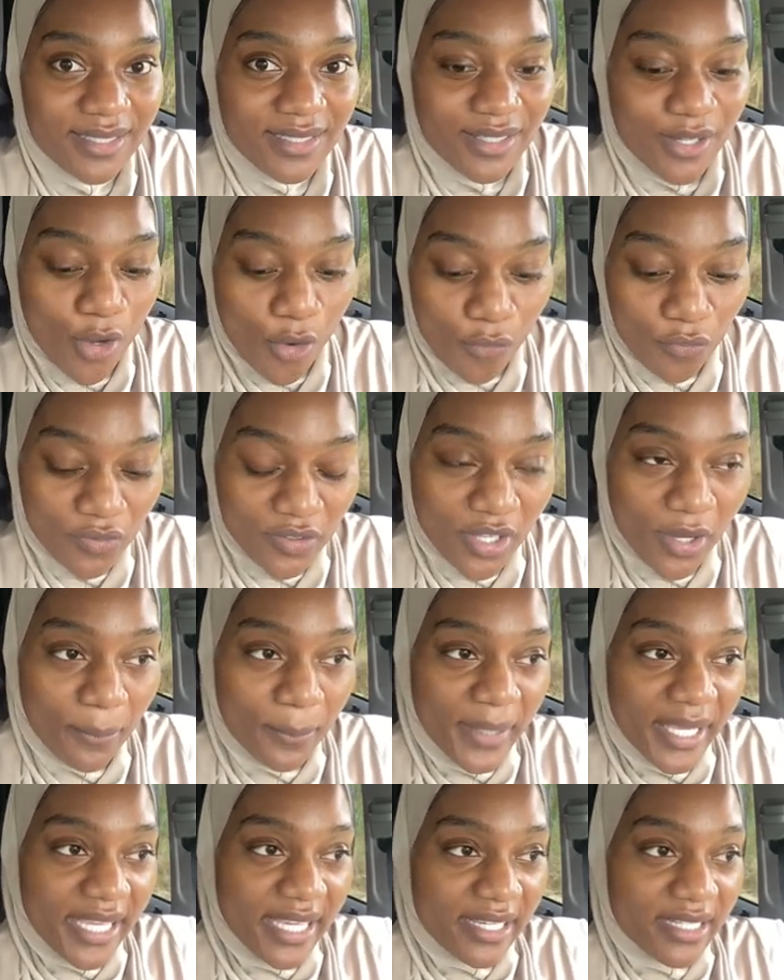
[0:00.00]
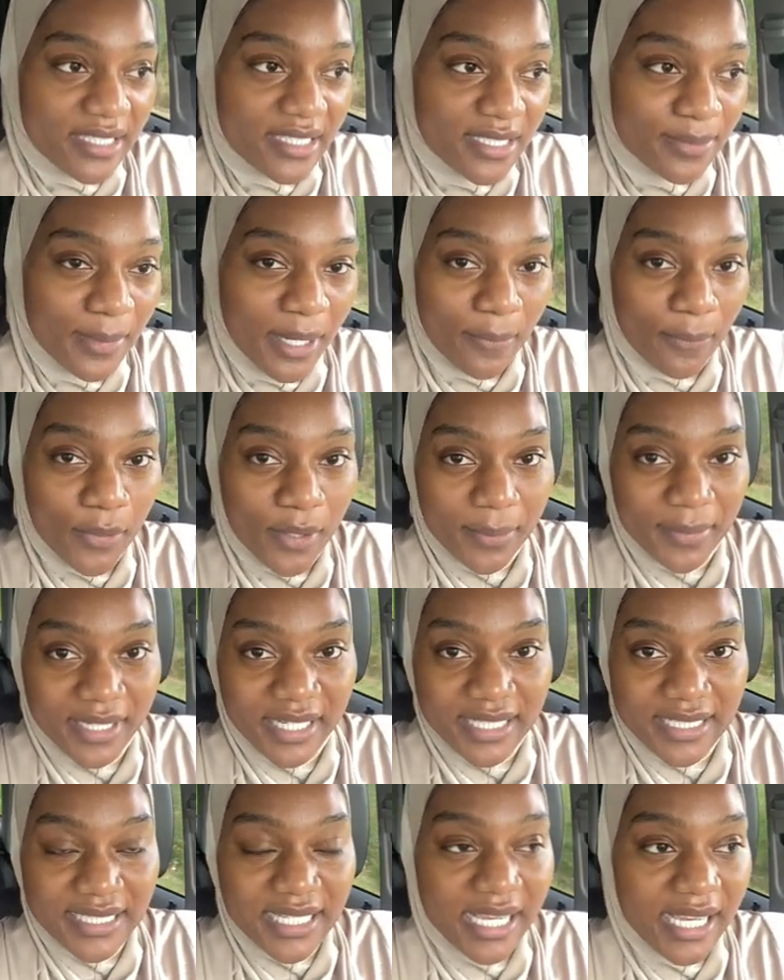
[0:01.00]
hopefully I'll make it to my appointment
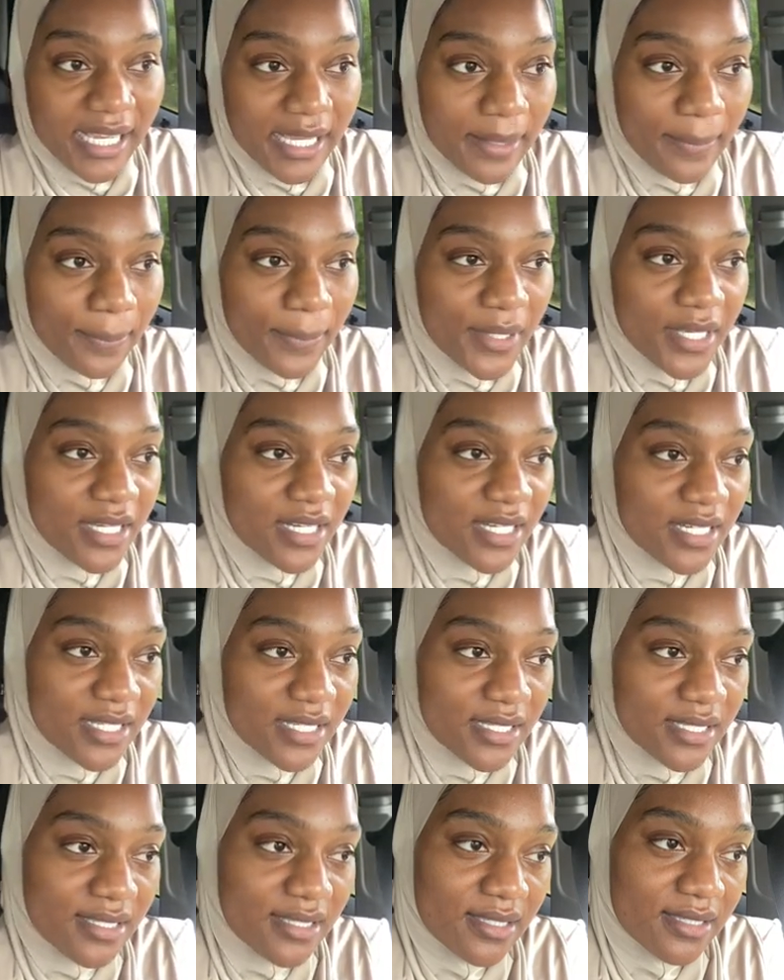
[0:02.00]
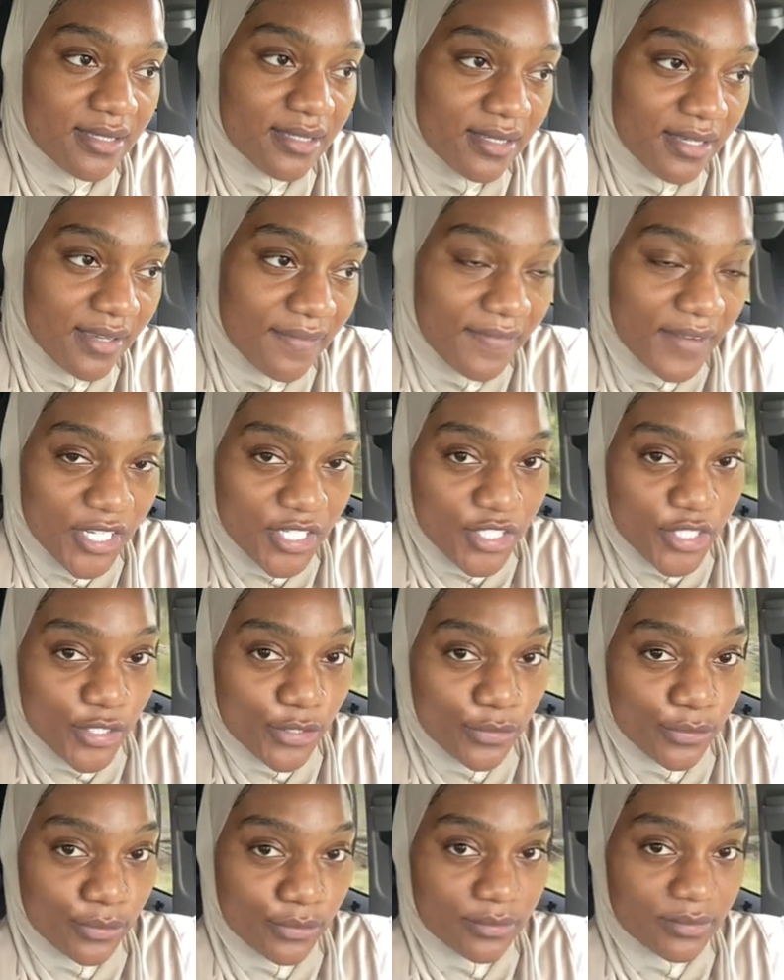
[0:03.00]
on time, because if I
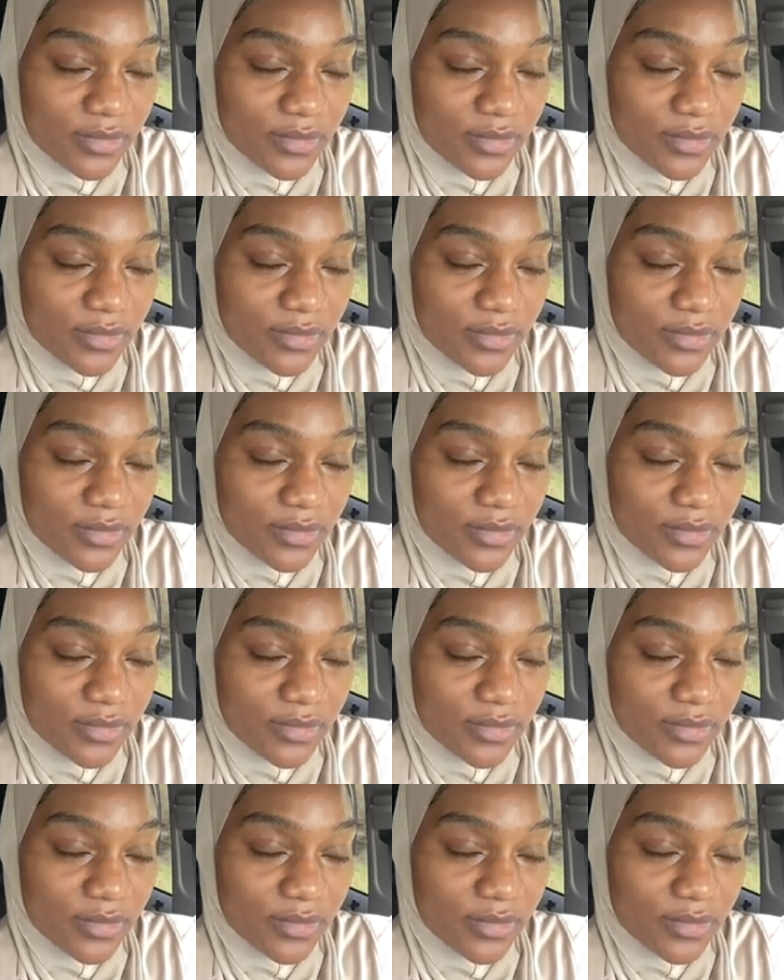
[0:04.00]
don't,